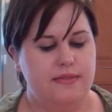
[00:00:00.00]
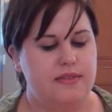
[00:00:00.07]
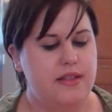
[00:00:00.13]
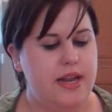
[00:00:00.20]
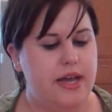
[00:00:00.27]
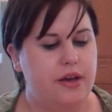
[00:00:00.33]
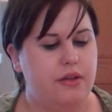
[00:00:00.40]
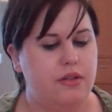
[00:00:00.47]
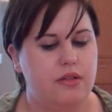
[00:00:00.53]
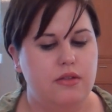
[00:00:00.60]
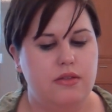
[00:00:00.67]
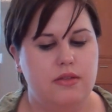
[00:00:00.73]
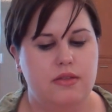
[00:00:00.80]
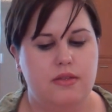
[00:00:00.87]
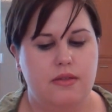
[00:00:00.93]
So now,
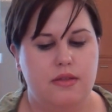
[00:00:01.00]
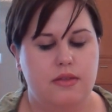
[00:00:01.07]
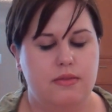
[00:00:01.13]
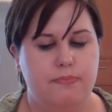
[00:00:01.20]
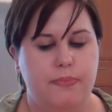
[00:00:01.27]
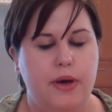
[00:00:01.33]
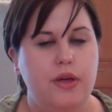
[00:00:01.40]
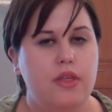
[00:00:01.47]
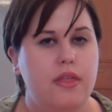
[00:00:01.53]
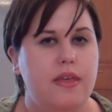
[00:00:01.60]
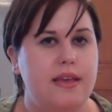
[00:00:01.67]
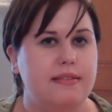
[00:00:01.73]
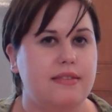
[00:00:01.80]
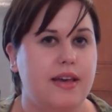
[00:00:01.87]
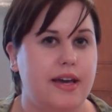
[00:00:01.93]
both of
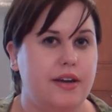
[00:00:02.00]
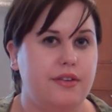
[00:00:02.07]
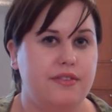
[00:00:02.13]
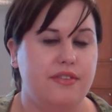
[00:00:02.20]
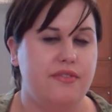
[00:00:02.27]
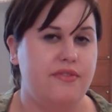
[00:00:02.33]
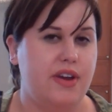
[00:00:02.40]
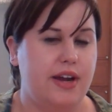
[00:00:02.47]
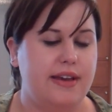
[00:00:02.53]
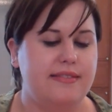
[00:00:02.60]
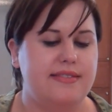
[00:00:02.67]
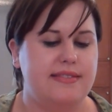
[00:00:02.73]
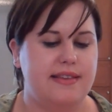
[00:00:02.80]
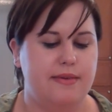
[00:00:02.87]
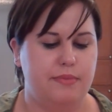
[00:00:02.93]
these liners are very
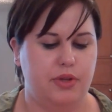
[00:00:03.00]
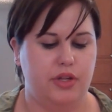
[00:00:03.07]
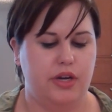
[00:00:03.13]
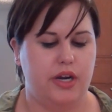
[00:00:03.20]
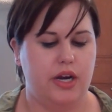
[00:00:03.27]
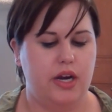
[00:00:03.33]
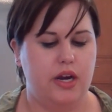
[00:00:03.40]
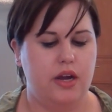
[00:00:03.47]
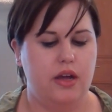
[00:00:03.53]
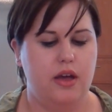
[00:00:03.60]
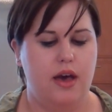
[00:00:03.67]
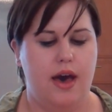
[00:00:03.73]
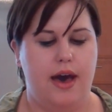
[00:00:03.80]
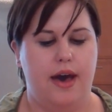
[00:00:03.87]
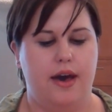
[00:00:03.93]
similar.
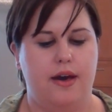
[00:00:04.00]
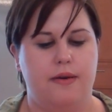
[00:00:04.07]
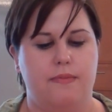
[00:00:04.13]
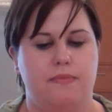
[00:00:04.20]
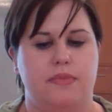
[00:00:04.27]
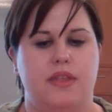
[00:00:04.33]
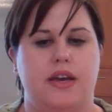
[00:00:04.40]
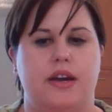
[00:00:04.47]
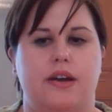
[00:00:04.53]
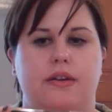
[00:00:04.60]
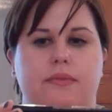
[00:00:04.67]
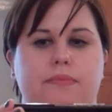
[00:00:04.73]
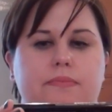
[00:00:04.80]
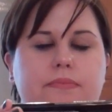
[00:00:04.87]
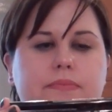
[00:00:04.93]

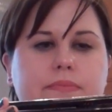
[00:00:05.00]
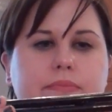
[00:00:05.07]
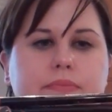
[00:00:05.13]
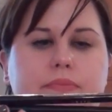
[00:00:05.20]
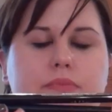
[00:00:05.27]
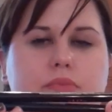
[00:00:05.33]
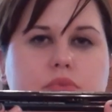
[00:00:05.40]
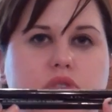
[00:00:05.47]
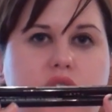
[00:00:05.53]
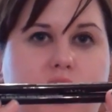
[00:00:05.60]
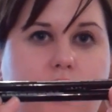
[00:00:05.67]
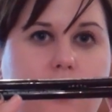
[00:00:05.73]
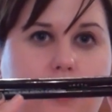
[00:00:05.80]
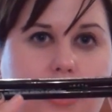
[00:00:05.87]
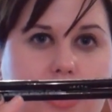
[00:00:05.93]
They're
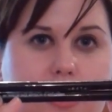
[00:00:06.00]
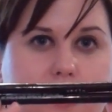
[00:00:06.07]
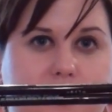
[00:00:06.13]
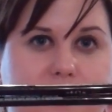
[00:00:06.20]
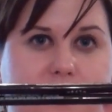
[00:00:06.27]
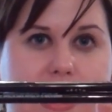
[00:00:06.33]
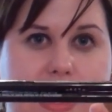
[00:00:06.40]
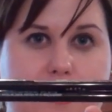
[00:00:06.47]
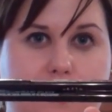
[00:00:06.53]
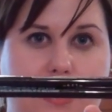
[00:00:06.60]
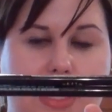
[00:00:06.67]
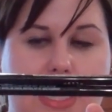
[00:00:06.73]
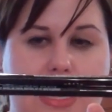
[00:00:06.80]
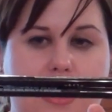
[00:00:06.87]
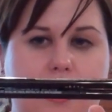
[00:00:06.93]
generally the
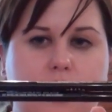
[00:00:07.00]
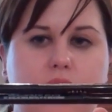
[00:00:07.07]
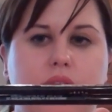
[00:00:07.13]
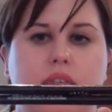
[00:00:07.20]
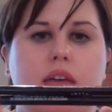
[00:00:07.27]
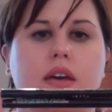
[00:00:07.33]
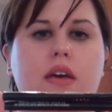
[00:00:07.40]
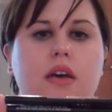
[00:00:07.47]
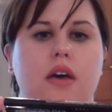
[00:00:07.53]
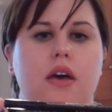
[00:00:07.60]
same length.